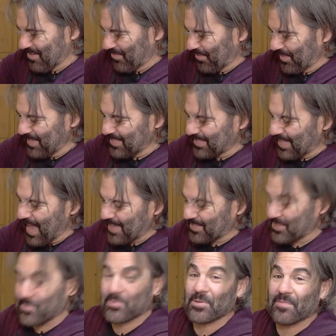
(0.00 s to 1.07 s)
Well, these
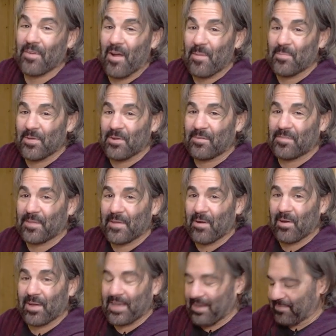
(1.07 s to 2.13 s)
glasses, which are very beautiful, they
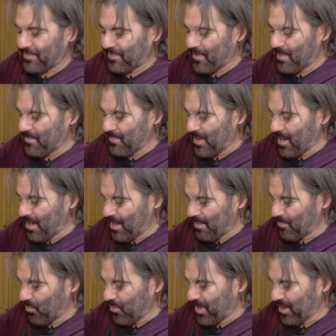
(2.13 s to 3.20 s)
are a gift from uh,
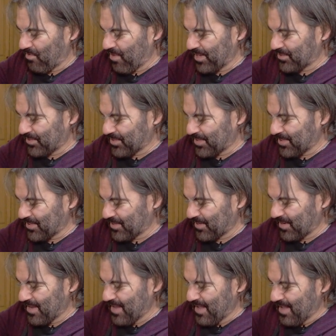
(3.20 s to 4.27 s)
Maria, Rachael's
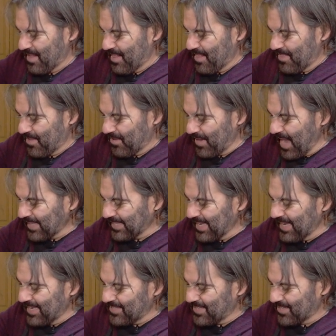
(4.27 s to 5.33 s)
sister. They're not
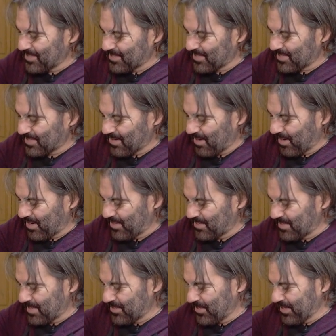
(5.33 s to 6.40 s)
the easiest to stir
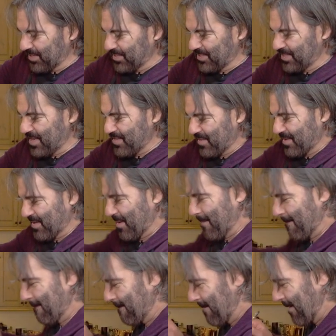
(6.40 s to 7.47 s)
because, as you can see, they're
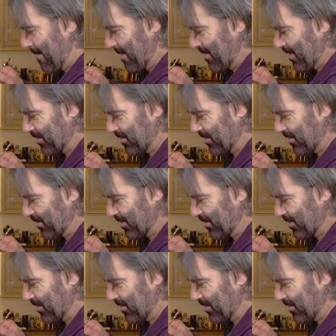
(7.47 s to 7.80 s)
triangle shaped.